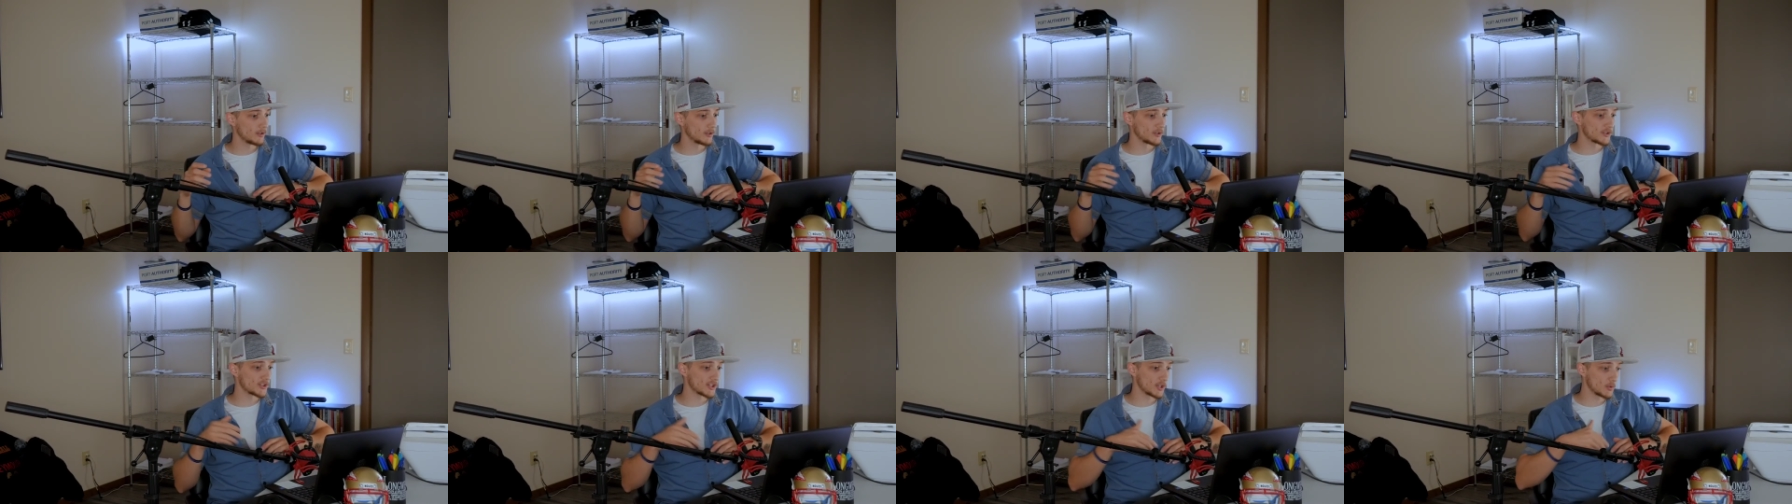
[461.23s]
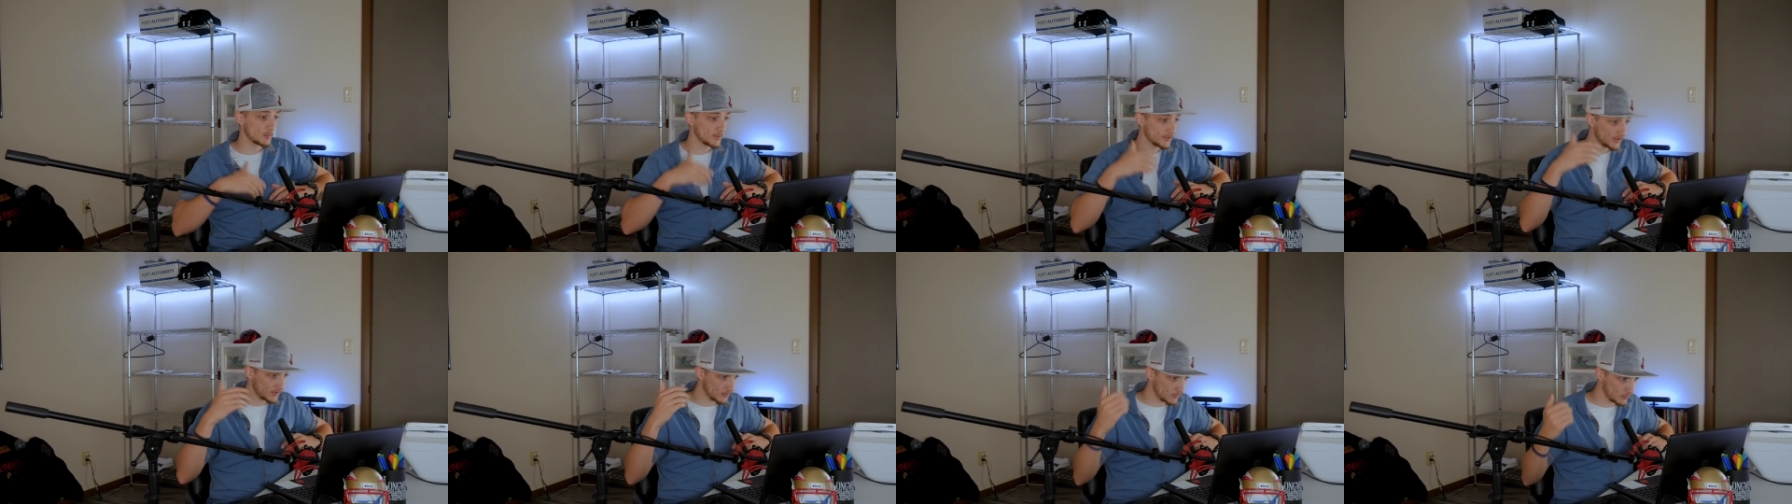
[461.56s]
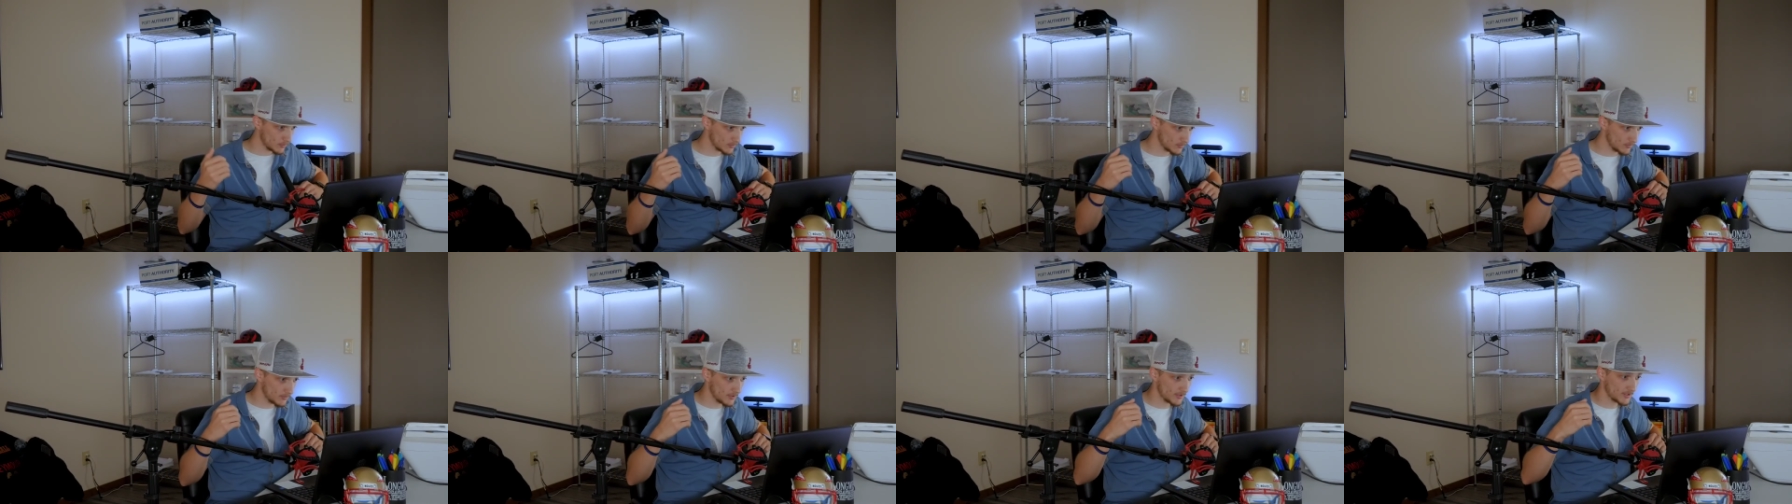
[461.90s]
or share with the
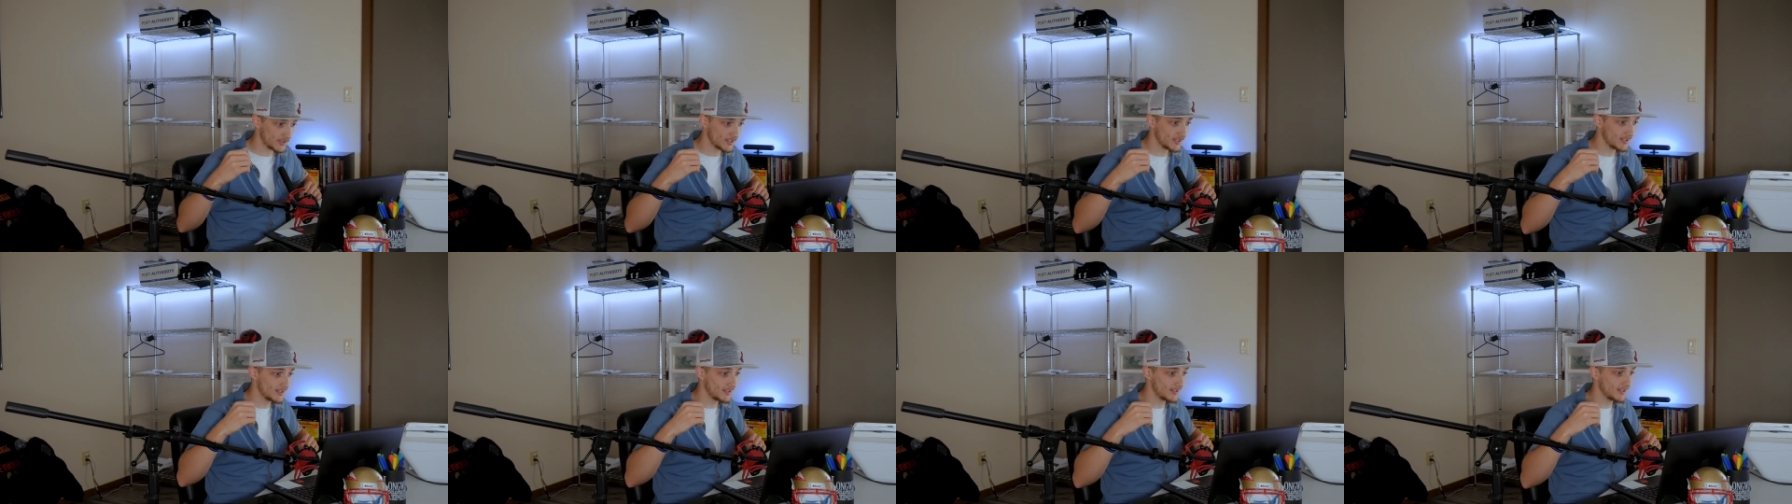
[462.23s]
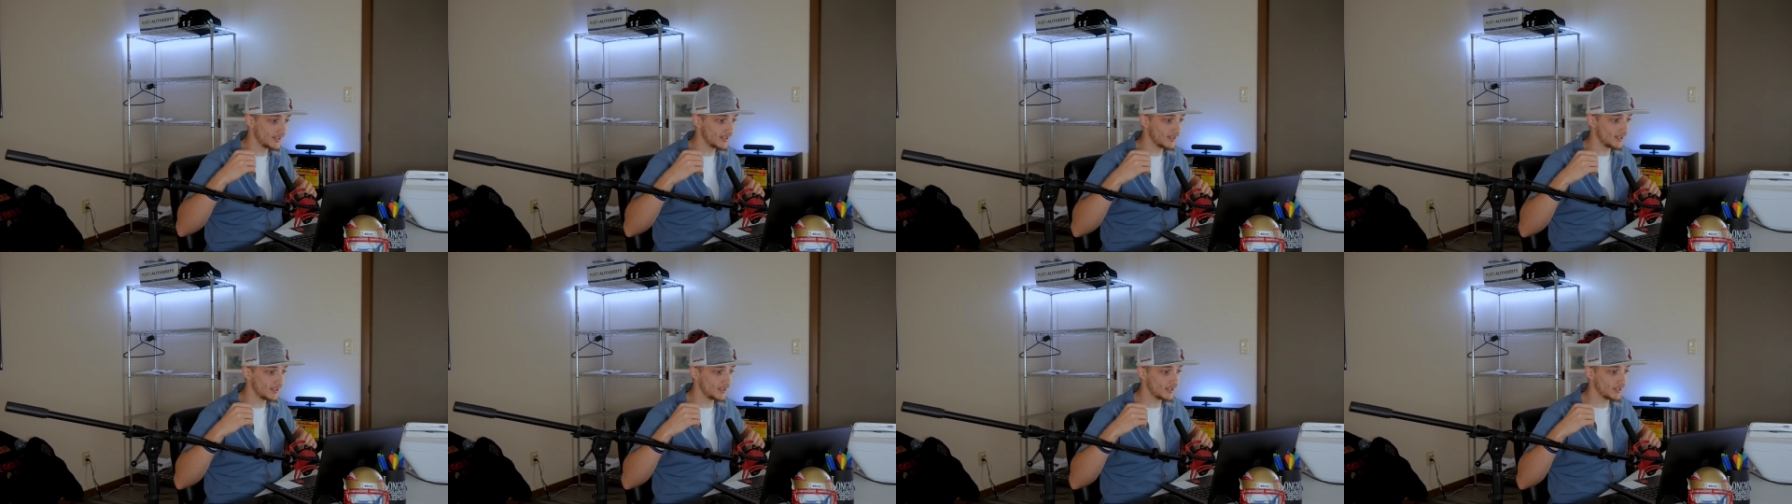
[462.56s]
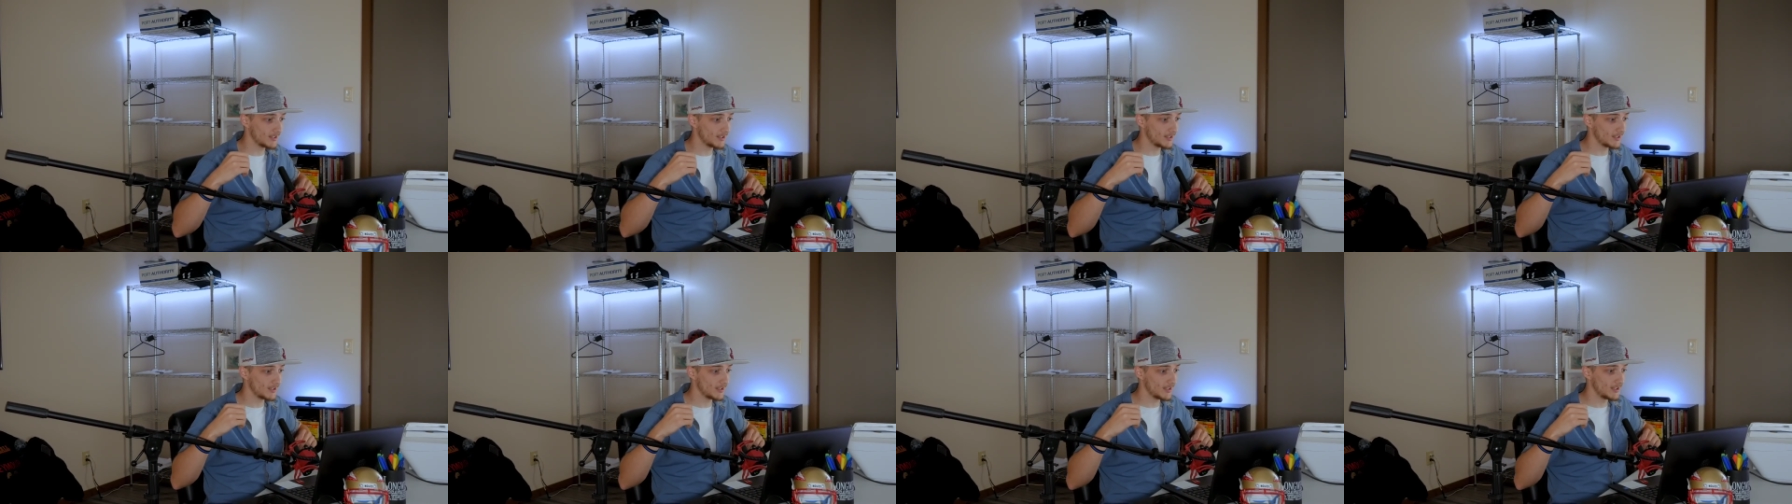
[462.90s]
world, then,
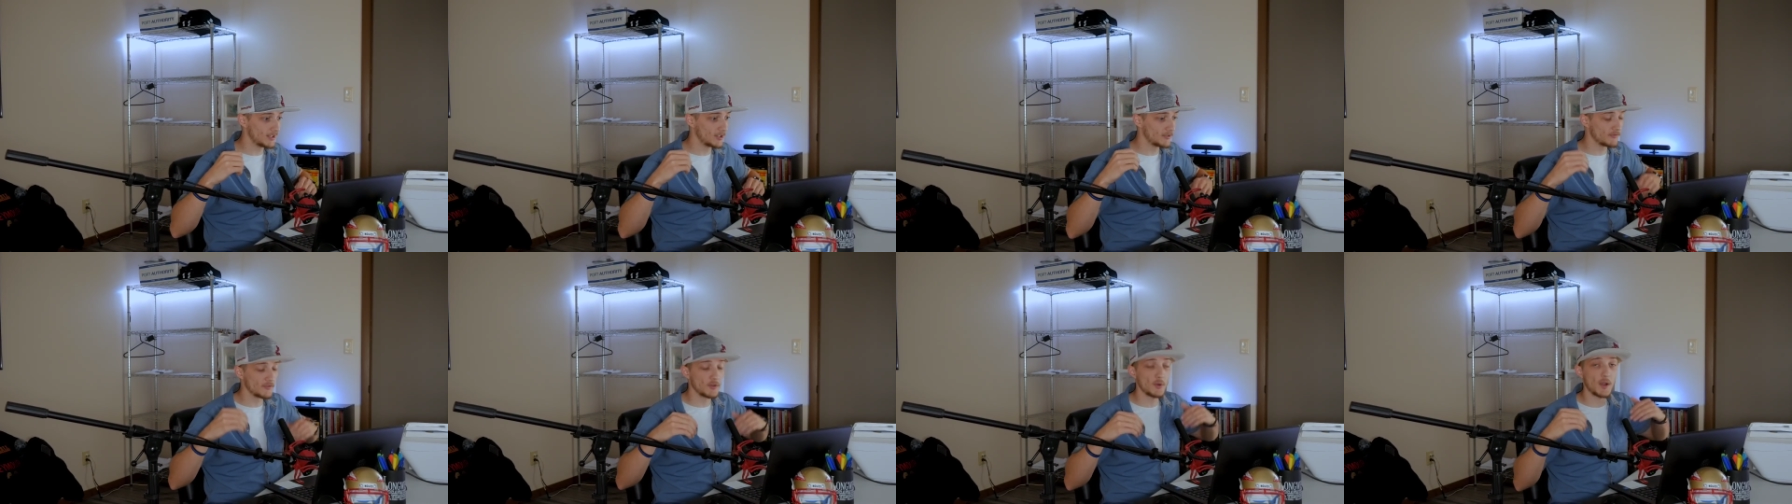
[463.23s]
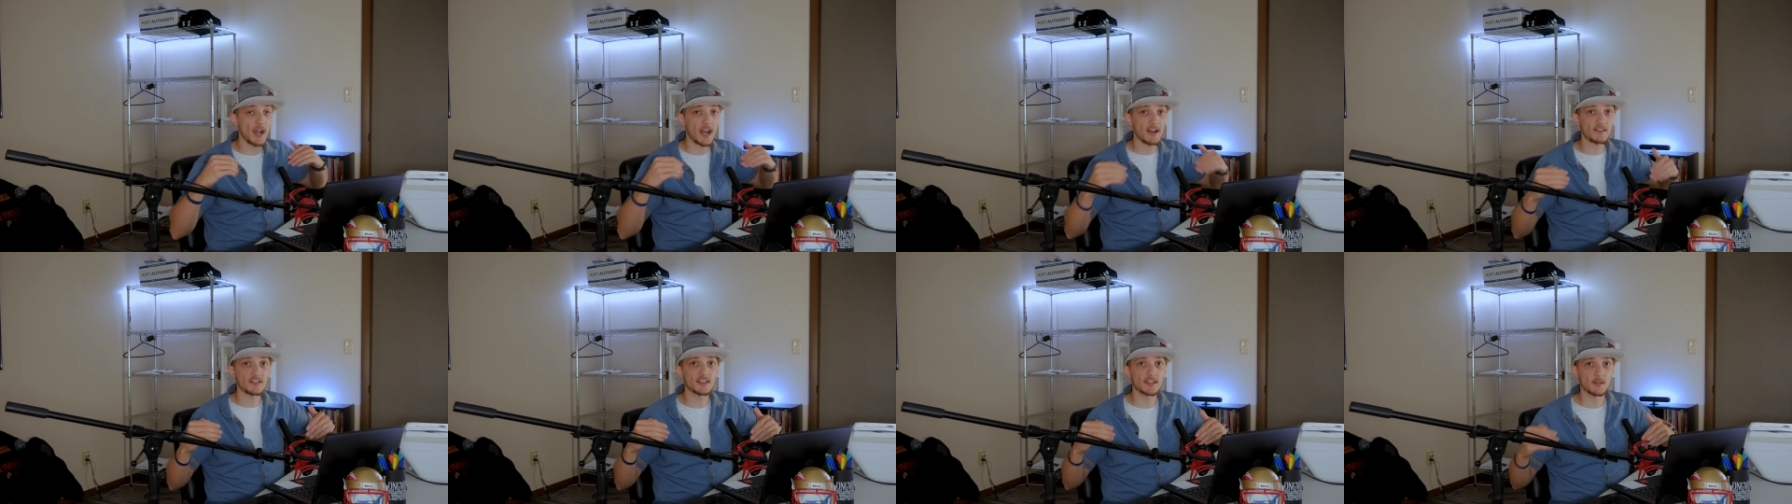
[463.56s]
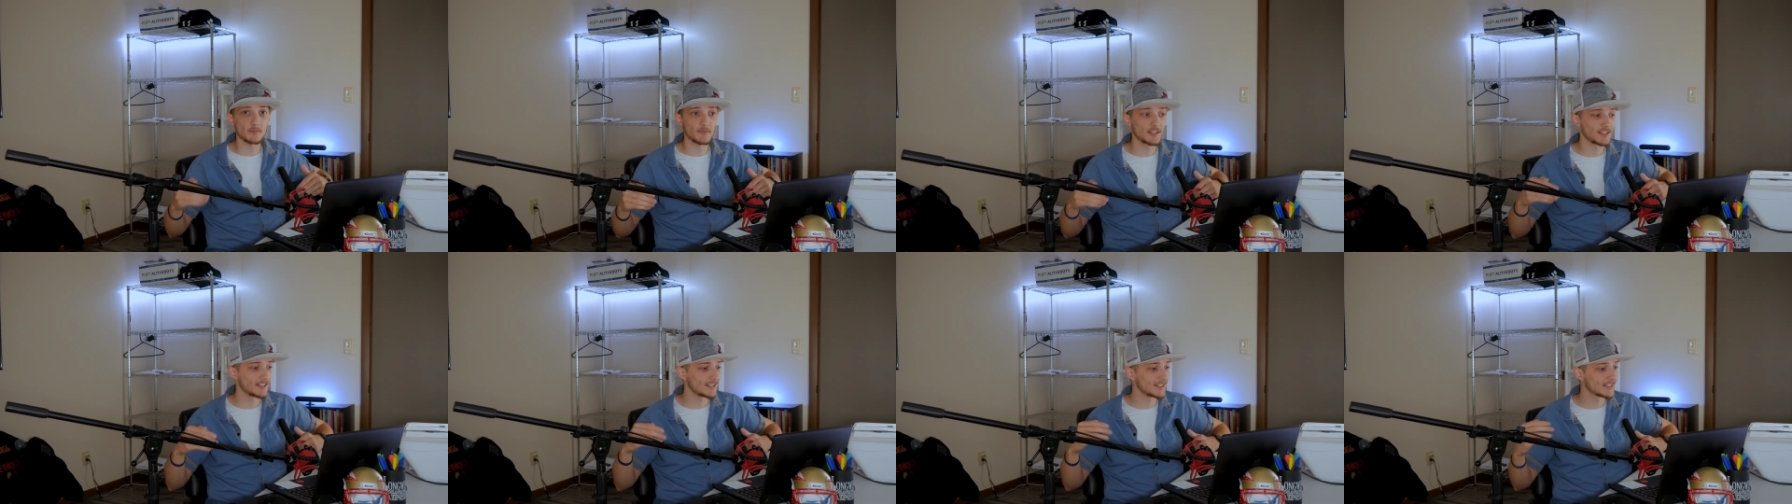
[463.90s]
and if you have
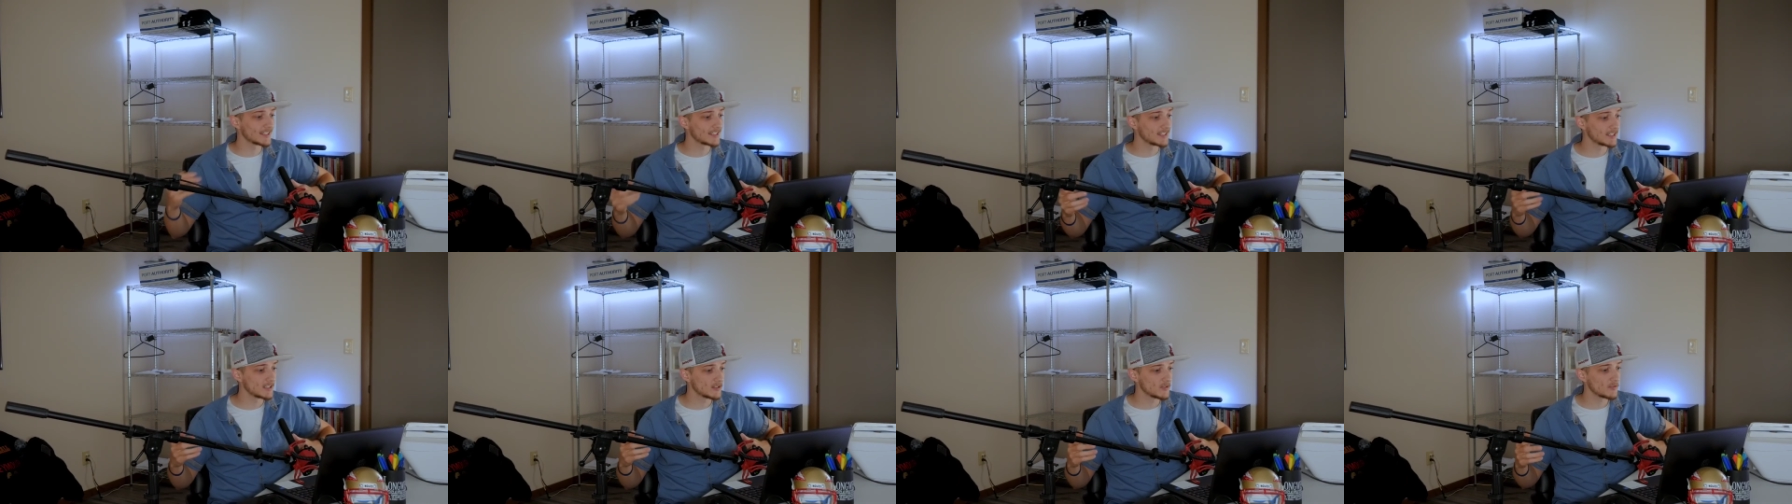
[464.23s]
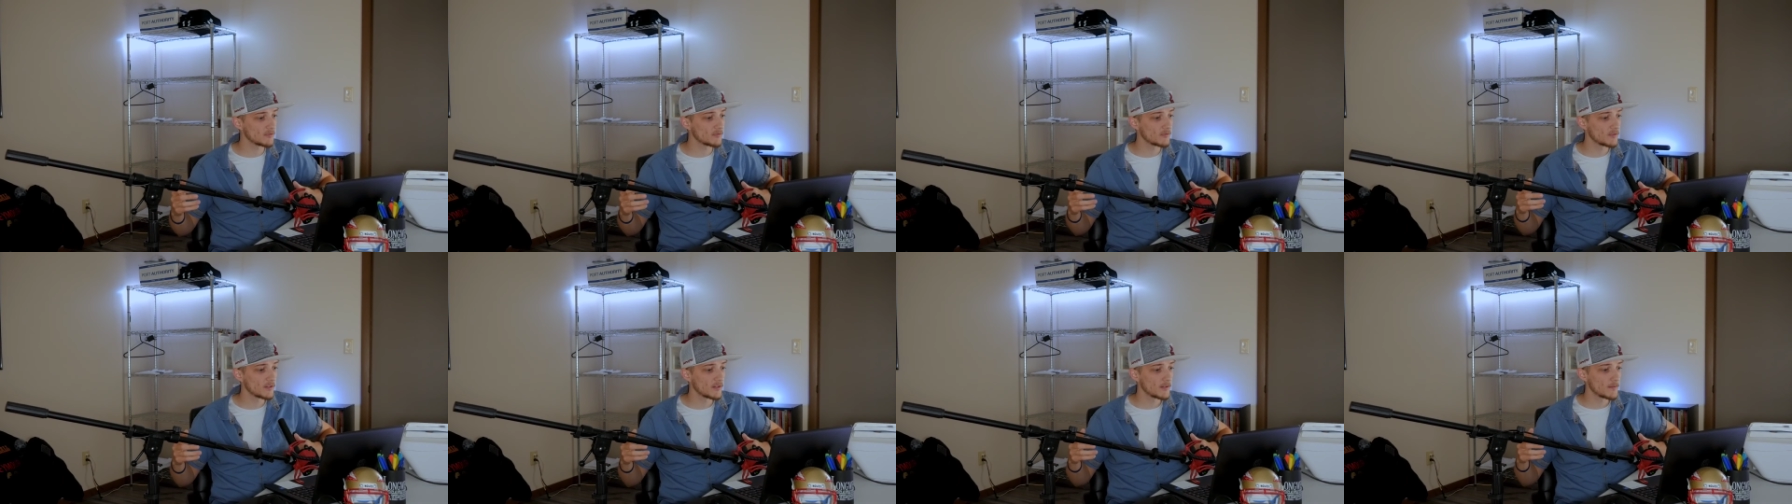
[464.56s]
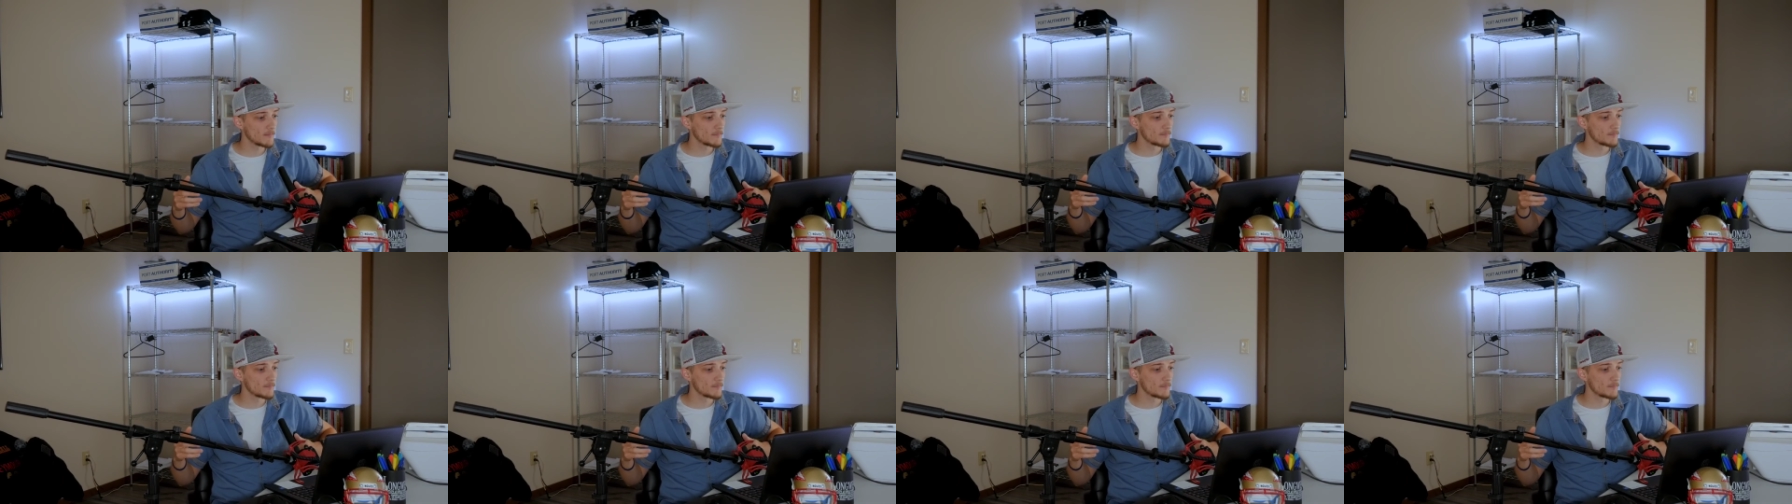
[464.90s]
something to give,